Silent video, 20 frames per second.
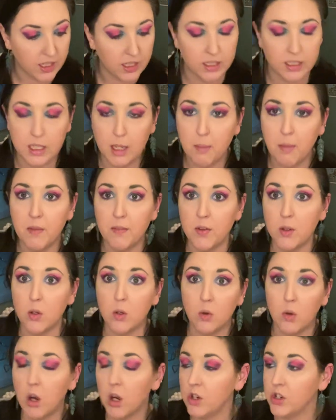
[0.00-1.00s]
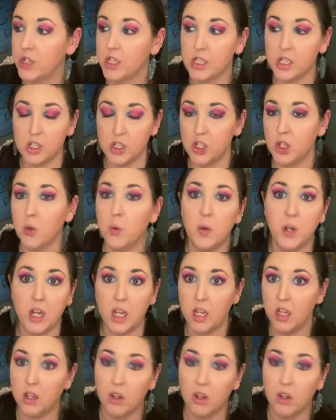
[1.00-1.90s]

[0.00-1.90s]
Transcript: Cause some of you are just doing it.